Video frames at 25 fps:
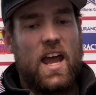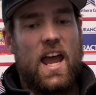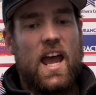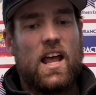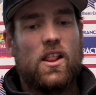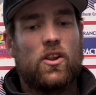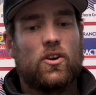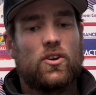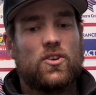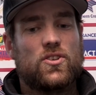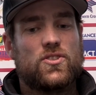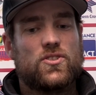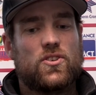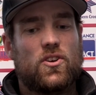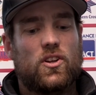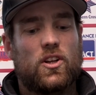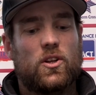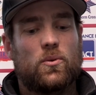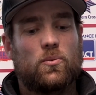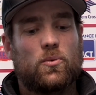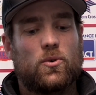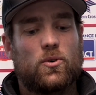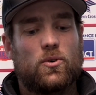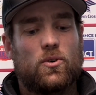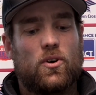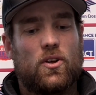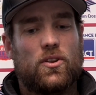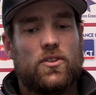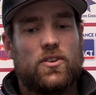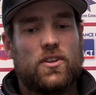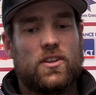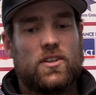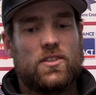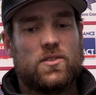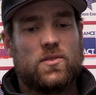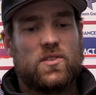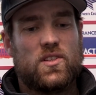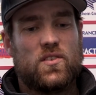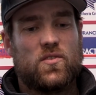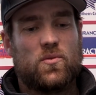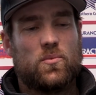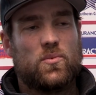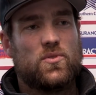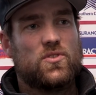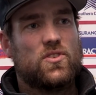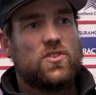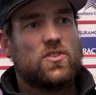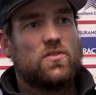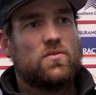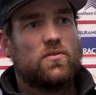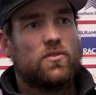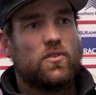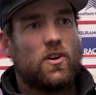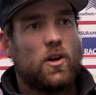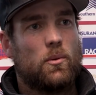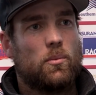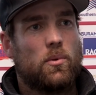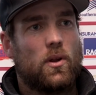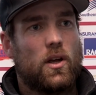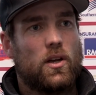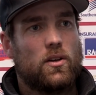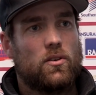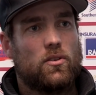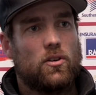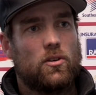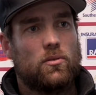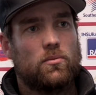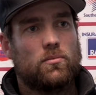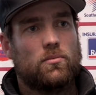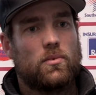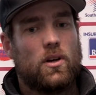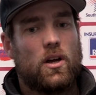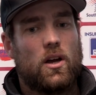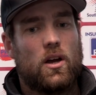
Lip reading: Yeah, look, it certainly will. I think it's a different position for our playing group.